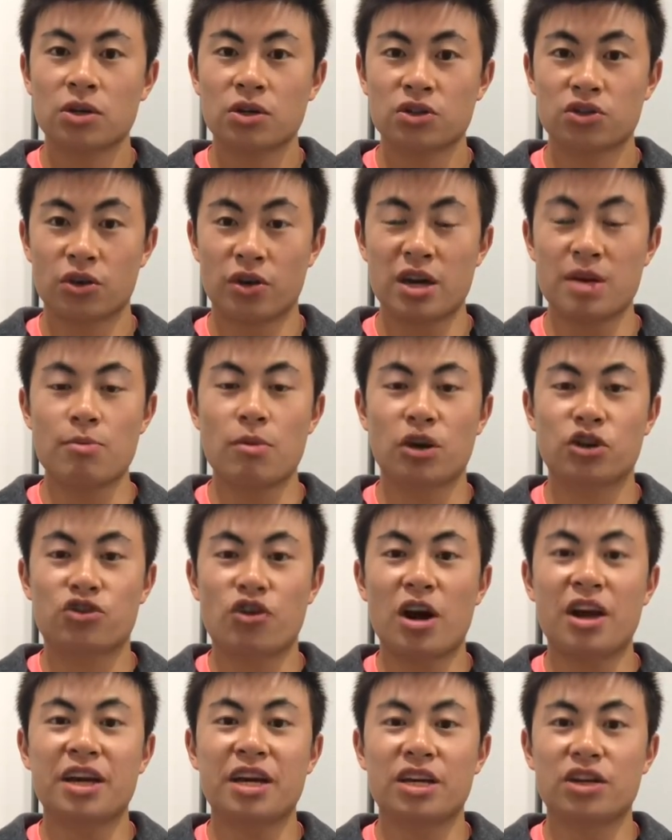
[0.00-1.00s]
So in my
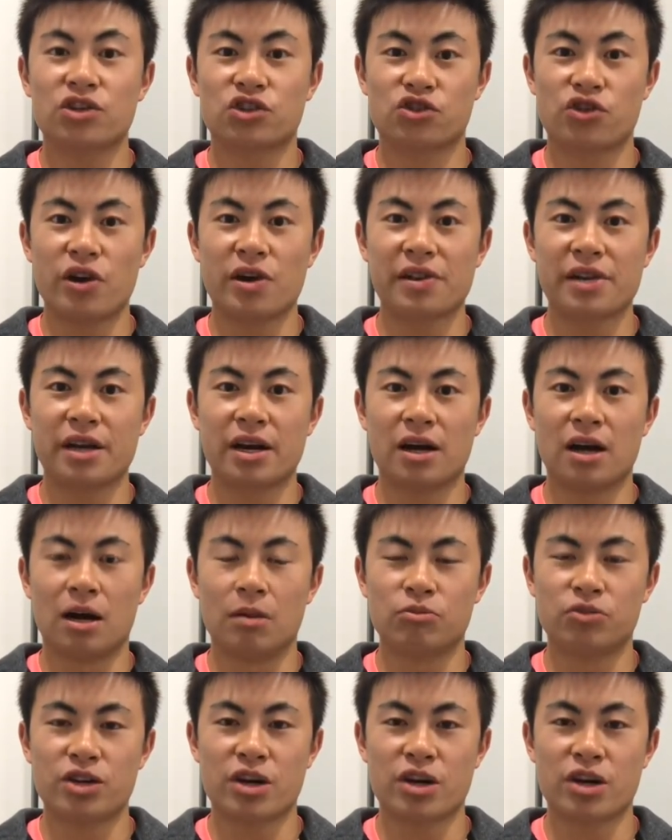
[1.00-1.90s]
training in Australia, I'm